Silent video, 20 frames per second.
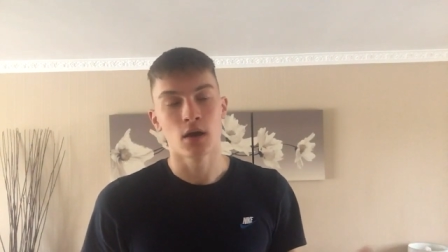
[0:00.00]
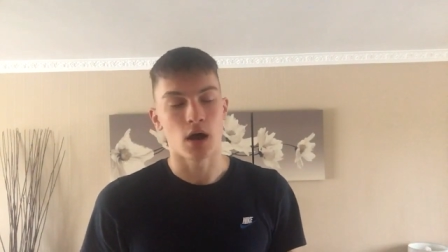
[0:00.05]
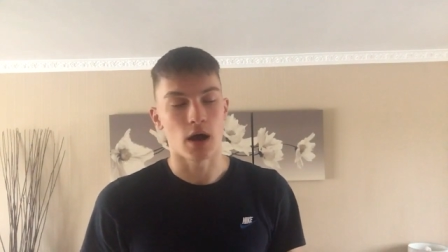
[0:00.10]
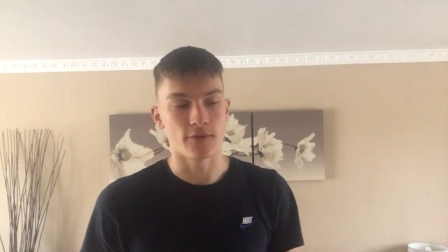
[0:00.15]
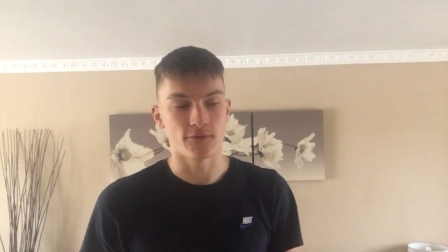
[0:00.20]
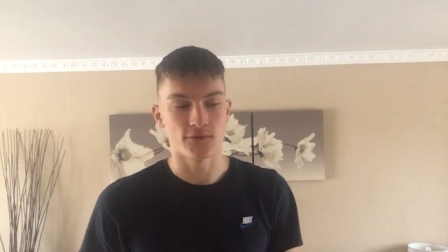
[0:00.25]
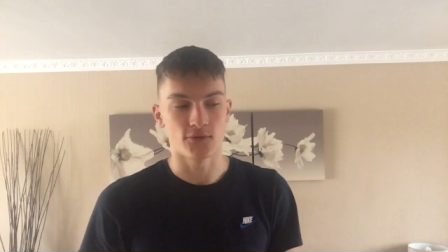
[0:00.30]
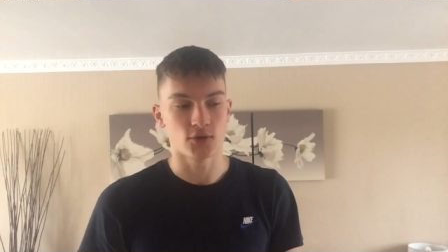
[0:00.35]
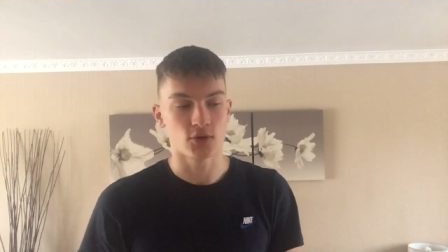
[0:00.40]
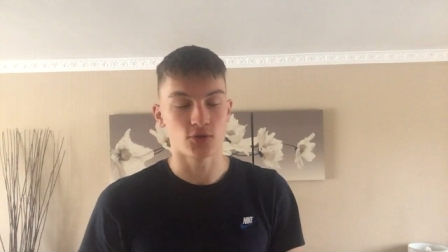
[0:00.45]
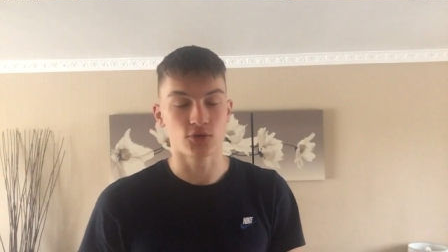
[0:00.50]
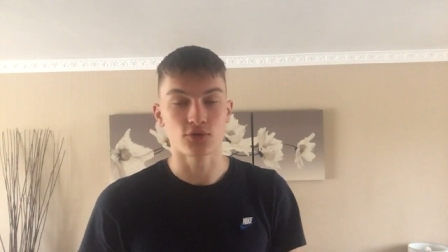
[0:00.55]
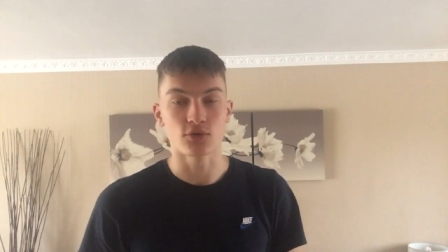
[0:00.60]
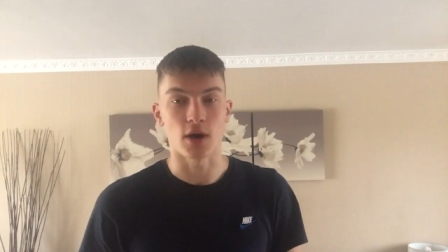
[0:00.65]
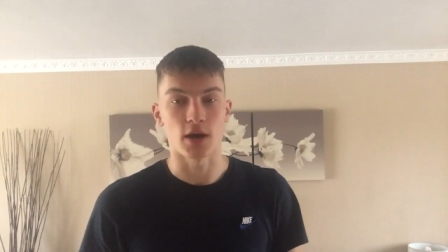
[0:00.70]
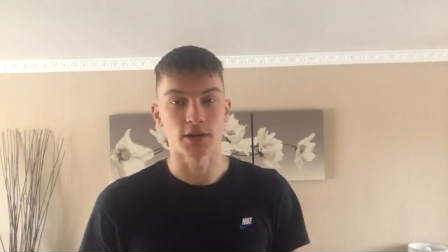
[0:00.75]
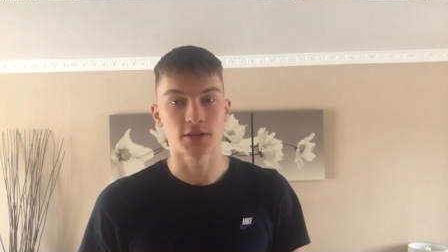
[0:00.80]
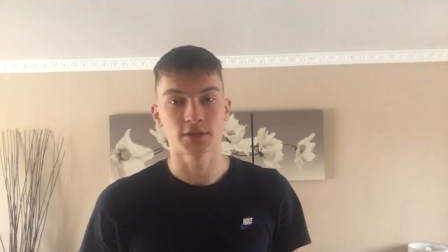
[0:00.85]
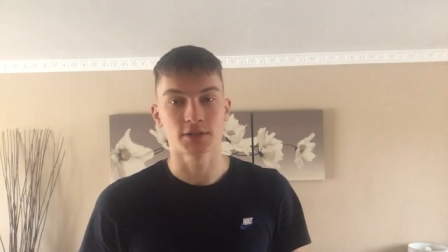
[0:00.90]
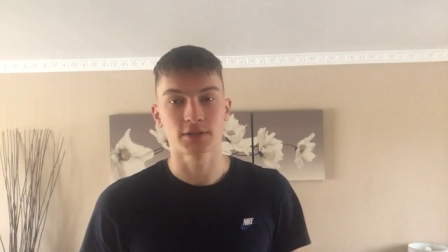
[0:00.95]
I've
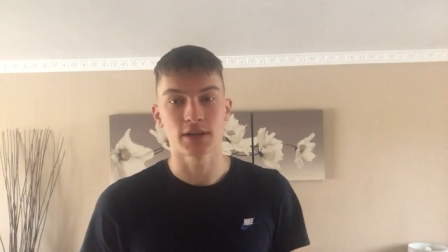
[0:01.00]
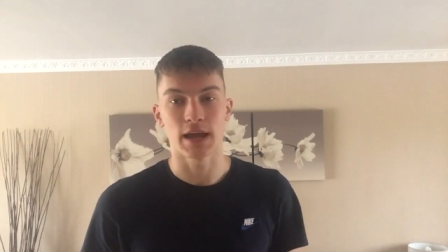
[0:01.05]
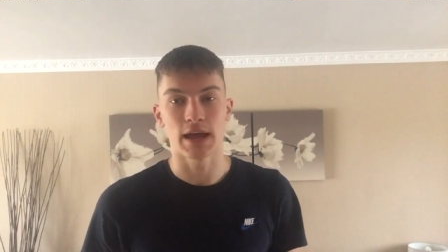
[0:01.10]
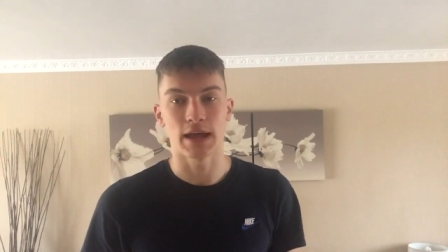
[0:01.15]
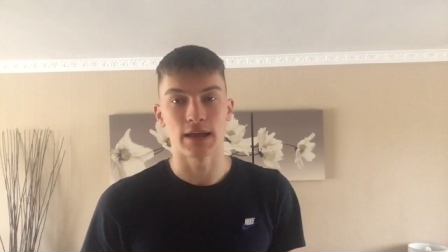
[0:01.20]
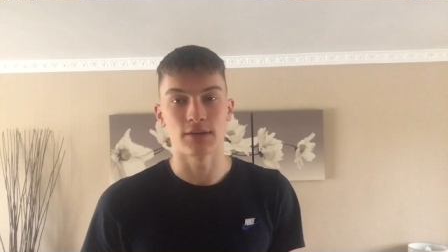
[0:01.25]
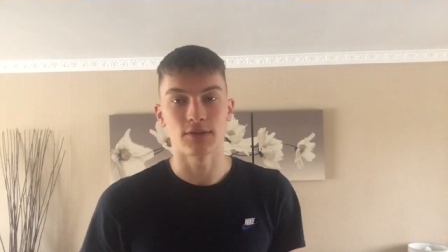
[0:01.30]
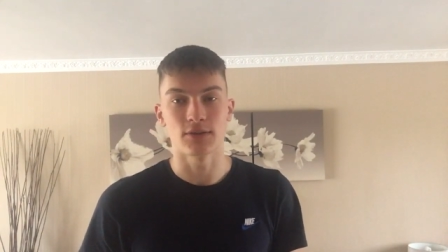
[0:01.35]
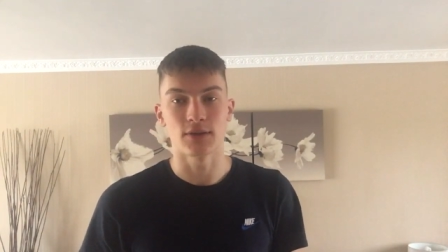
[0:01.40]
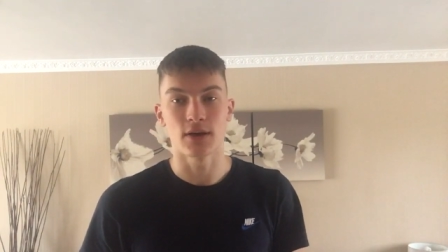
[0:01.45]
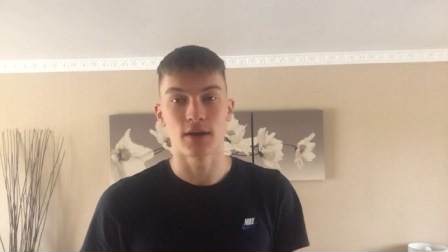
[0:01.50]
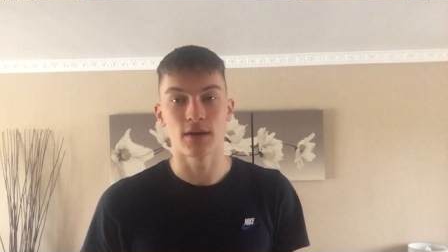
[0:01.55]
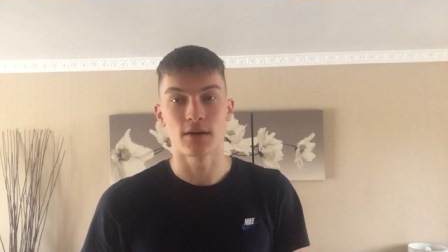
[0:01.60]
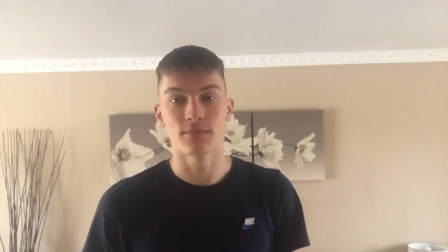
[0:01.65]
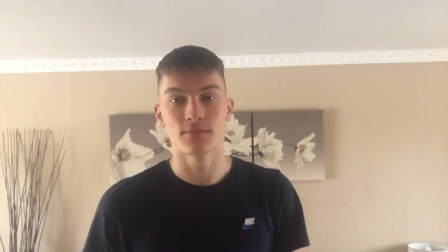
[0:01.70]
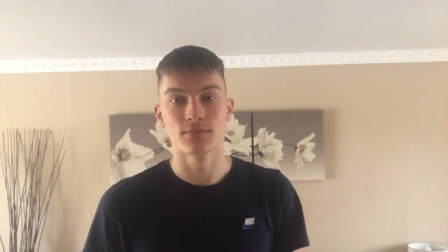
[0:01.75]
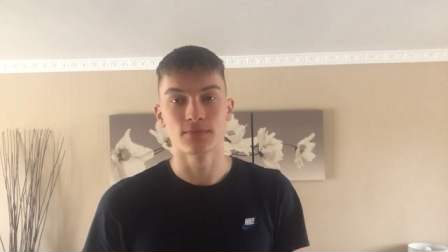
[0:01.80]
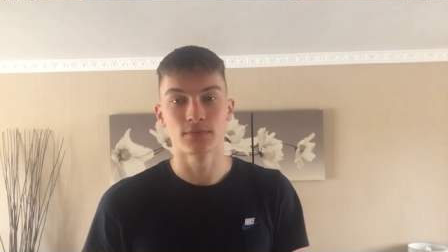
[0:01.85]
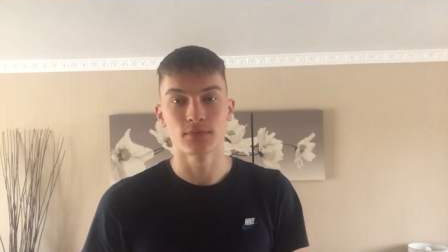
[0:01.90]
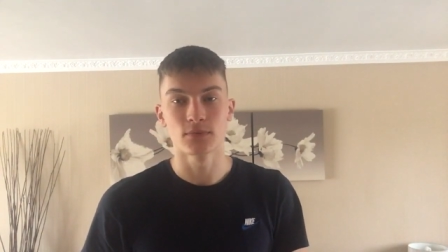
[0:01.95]
crushed,
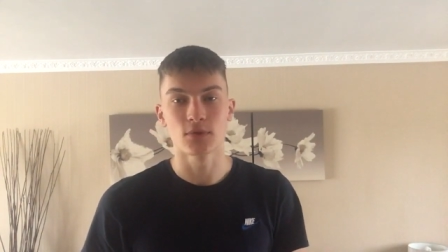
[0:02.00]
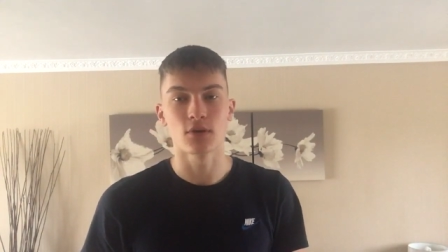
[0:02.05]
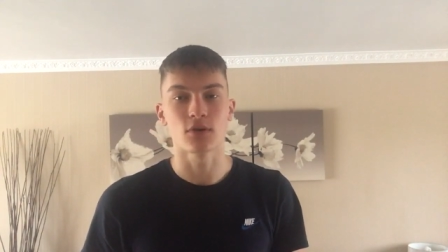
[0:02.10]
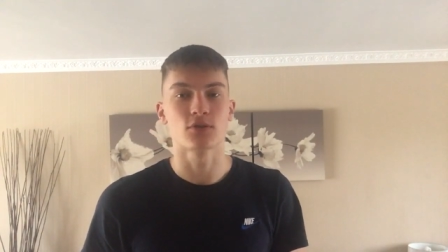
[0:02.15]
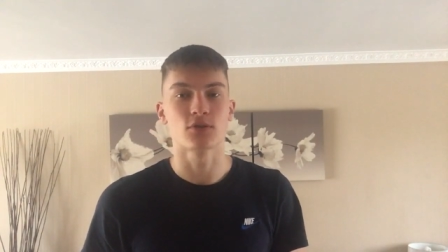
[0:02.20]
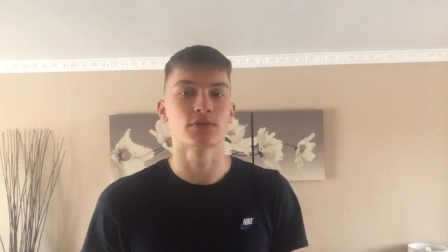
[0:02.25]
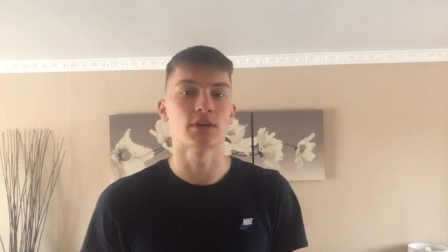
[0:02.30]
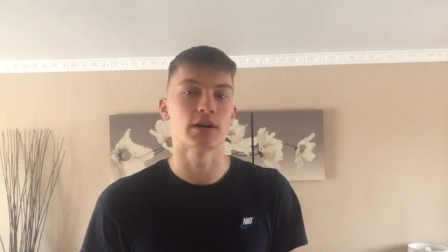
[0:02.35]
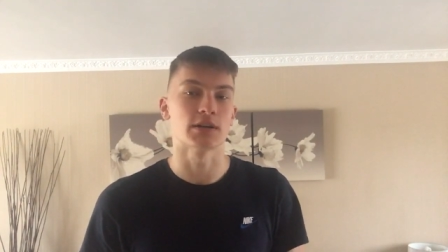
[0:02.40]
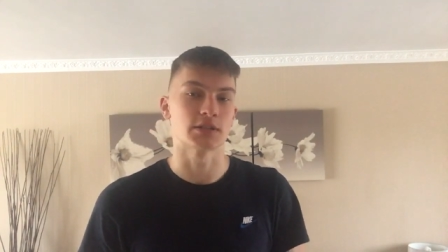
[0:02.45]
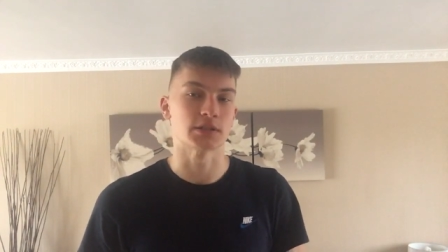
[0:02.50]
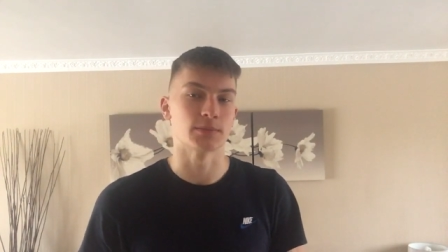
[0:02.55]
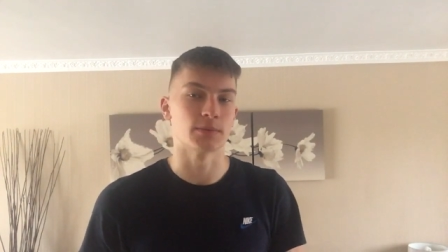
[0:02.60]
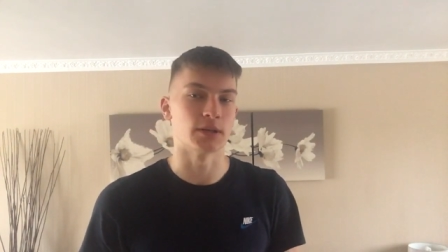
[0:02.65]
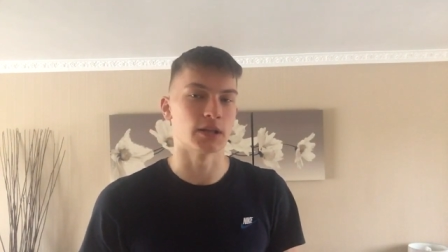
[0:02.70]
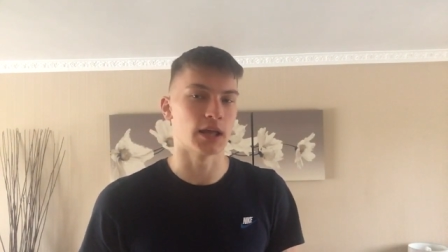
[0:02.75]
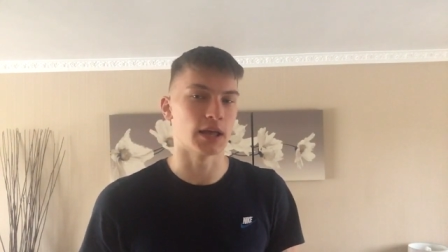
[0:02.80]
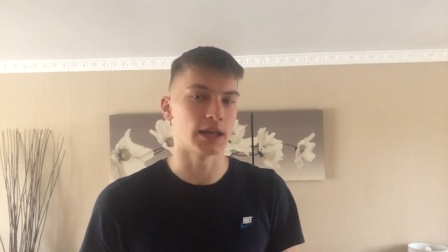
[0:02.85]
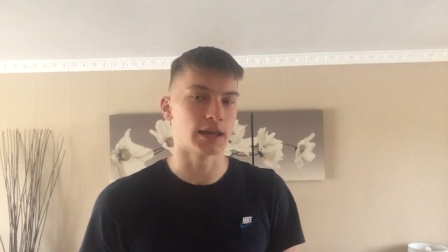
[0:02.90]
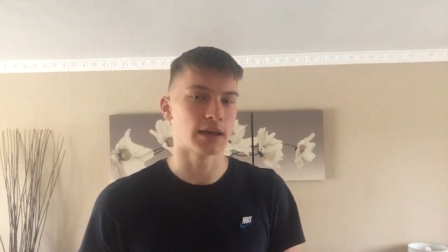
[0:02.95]
and not crushed,
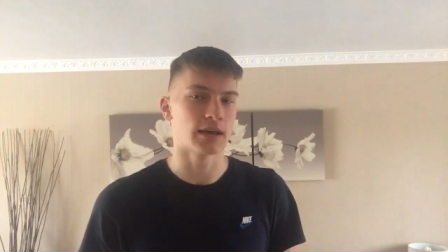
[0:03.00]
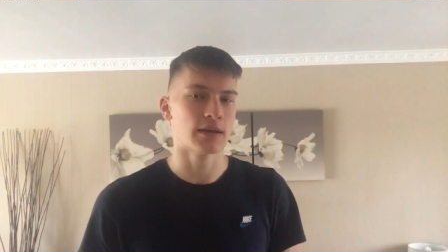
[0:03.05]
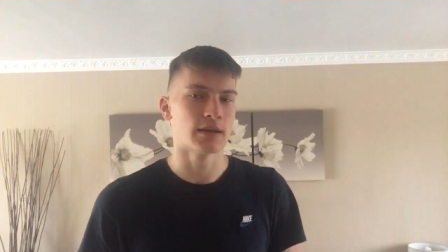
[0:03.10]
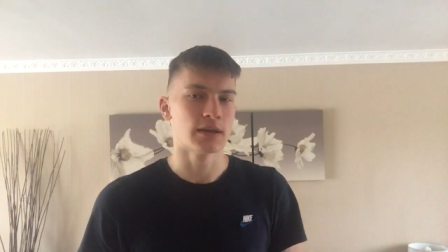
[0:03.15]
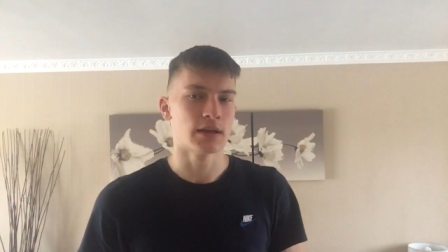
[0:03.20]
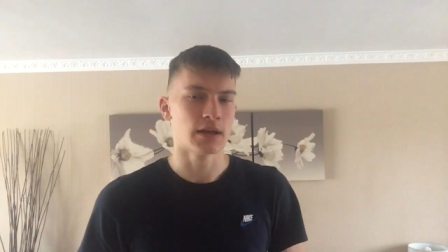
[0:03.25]
but like